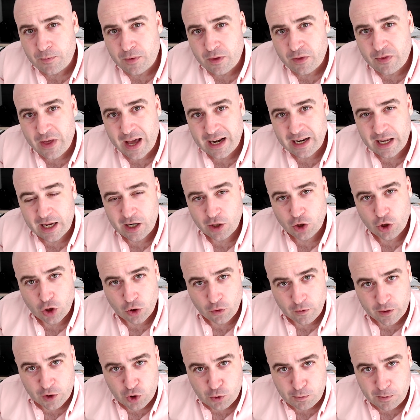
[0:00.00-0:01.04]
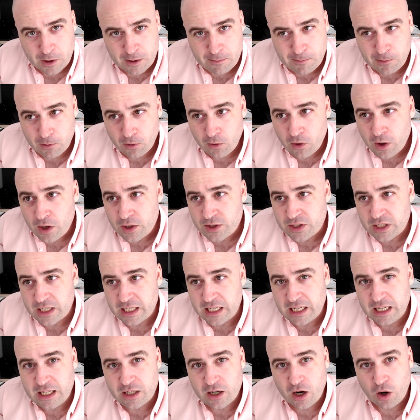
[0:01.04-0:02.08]
that encourage people to
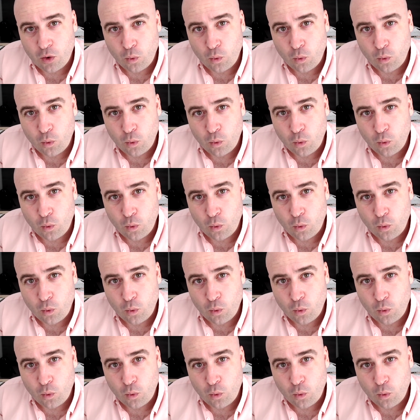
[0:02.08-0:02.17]
eat a